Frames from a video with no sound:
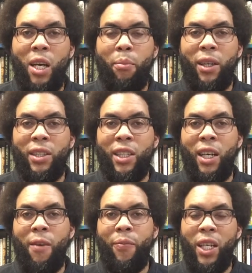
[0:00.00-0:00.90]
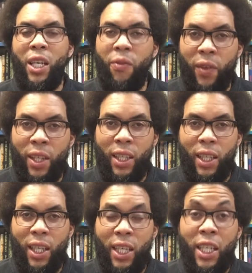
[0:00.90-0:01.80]
But even
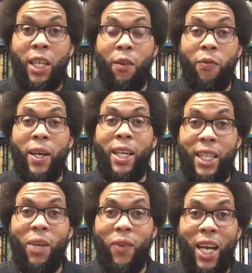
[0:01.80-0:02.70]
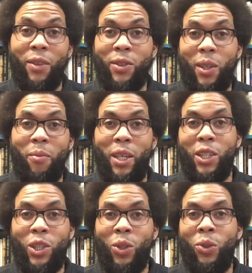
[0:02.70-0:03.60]
in the event that we have some
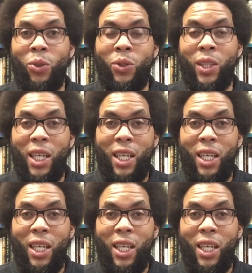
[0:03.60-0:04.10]
issues